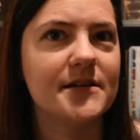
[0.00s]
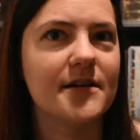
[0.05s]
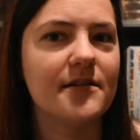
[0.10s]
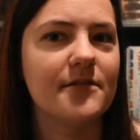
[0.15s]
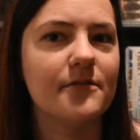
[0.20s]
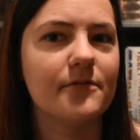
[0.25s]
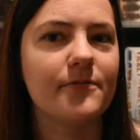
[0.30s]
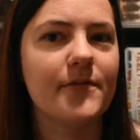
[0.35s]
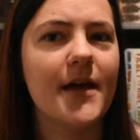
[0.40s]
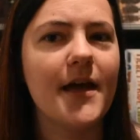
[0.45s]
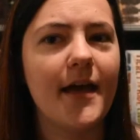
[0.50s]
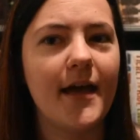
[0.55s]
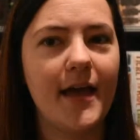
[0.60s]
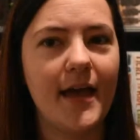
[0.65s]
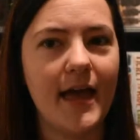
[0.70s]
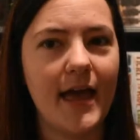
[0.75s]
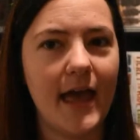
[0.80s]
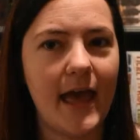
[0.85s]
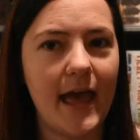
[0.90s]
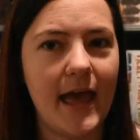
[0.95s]
of,
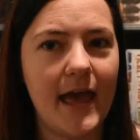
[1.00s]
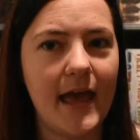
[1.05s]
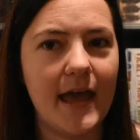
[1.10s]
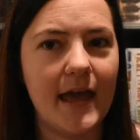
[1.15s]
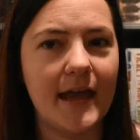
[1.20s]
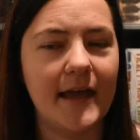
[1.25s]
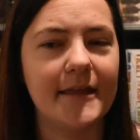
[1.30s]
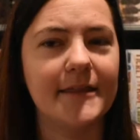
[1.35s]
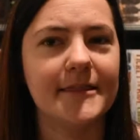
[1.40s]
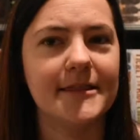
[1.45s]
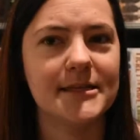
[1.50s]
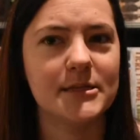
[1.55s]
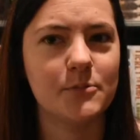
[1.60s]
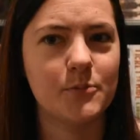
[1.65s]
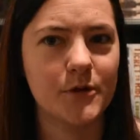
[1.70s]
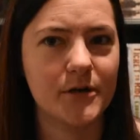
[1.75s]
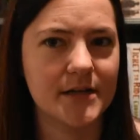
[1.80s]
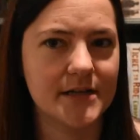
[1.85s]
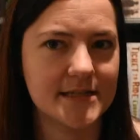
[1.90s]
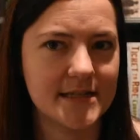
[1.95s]
hey, this
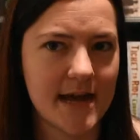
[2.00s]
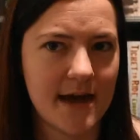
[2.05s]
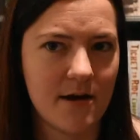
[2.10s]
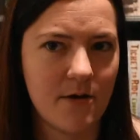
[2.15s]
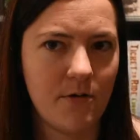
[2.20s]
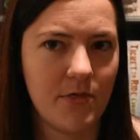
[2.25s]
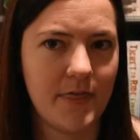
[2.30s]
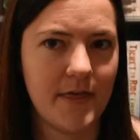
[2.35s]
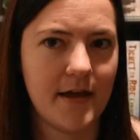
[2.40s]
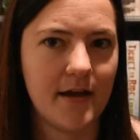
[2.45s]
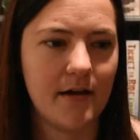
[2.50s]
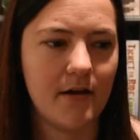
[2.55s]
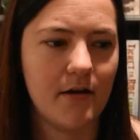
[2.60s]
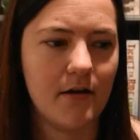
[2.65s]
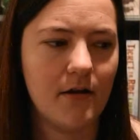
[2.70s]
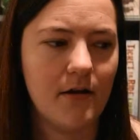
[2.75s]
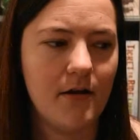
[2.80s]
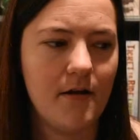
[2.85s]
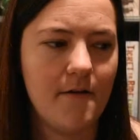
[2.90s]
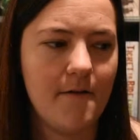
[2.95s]
book is out
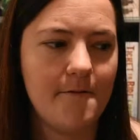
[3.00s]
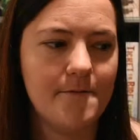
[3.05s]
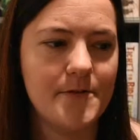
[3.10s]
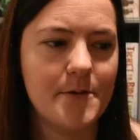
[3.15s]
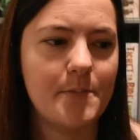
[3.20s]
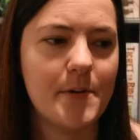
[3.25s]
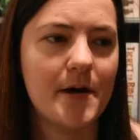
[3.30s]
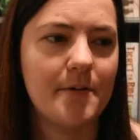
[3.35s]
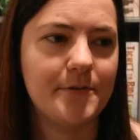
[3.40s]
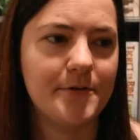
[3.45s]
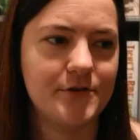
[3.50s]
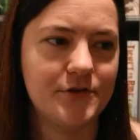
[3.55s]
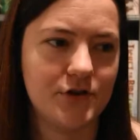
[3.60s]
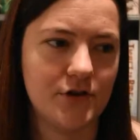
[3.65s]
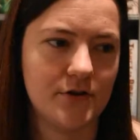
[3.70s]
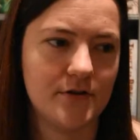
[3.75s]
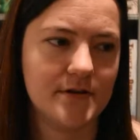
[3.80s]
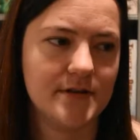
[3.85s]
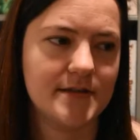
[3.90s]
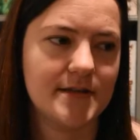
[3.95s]
there, the
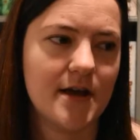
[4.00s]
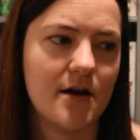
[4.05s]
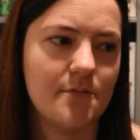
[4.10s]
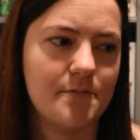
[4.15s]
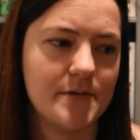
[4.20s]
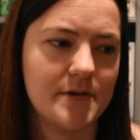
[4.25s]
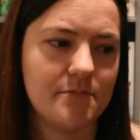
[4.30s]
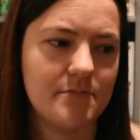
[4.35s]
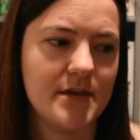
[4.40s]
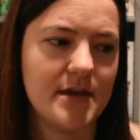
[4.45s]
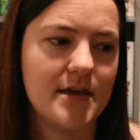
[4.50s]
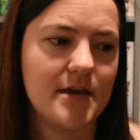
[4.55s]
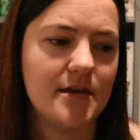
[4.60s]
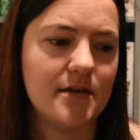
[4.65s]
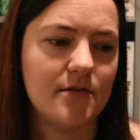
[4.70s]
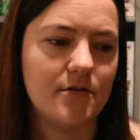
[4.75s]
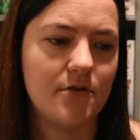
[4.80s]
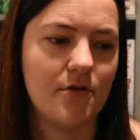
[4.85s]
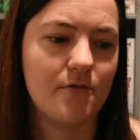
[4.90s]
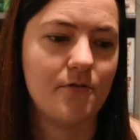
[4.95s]
publisher is helping
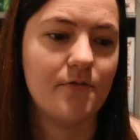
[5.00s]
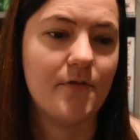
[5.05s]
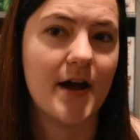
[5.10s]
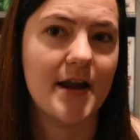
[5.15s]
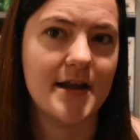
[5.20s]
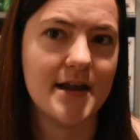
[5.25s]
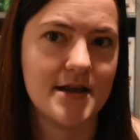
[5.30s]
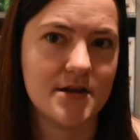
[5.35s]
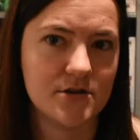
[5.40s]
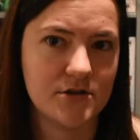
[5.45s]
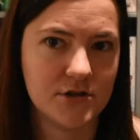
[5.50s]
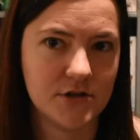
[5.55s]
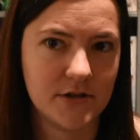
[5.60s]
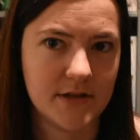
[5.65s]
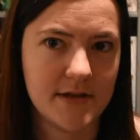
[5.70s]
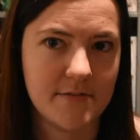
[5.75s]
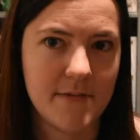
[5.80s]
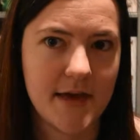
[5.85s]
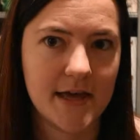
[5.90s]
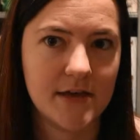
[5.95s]
me, you know,
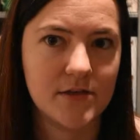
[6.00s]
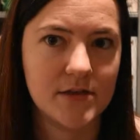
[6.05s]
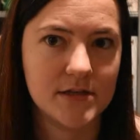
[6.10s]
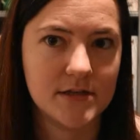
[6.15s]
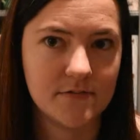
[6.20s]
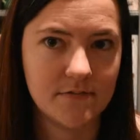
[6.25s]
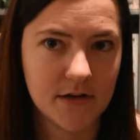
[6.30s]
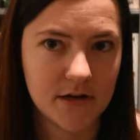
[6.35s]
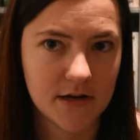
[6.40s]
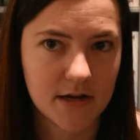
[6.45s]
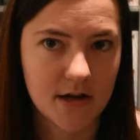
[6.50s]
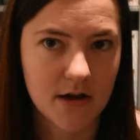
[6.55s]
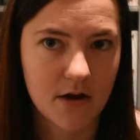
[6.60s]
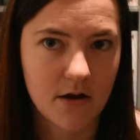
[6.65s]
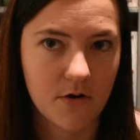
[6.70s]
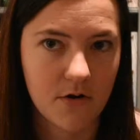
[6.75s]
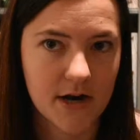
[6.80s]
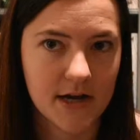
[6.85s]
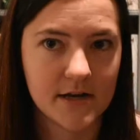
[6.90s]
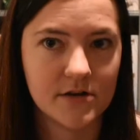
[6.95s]
financially make this
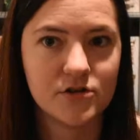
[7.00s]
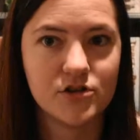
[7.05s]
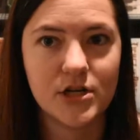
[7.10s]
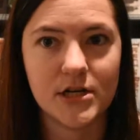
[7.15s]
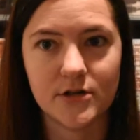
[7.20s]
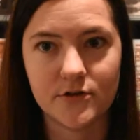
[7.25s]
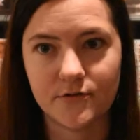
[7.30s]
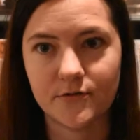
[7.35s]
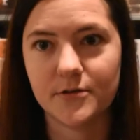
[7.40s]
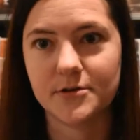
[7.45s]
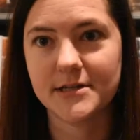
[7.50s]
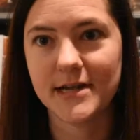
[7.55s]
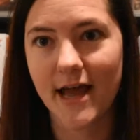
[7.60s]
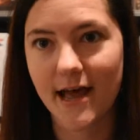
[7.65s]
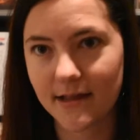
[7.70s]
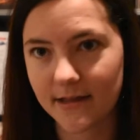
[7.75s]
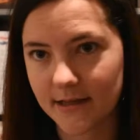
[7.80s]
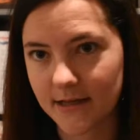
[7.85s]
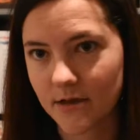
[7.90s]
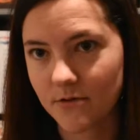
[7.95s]
video in exchange for
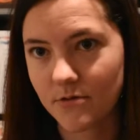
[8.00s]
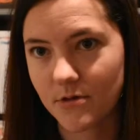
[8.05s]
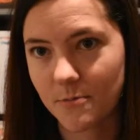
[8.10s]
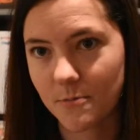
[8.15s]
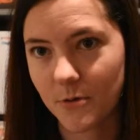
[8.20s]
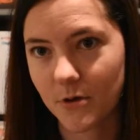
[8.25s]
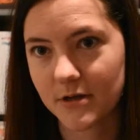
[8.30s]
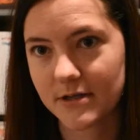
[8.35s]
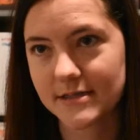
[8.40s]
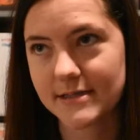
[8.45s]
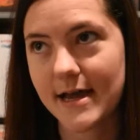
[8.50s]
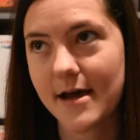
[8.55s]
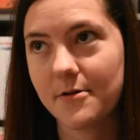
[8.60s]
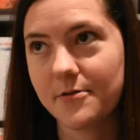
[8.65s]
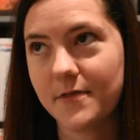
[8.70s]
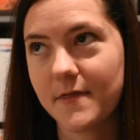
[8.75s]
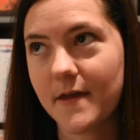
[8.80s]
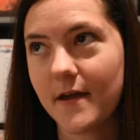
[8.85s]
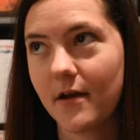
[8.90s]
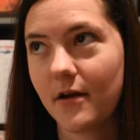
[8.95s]
telling you the book is
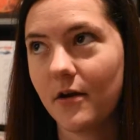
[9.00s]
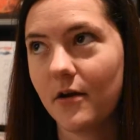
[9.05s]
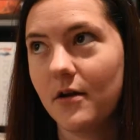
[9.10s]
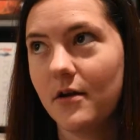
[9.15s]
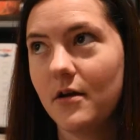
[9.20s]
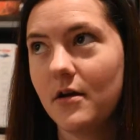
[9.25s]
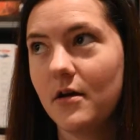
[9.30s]
out there.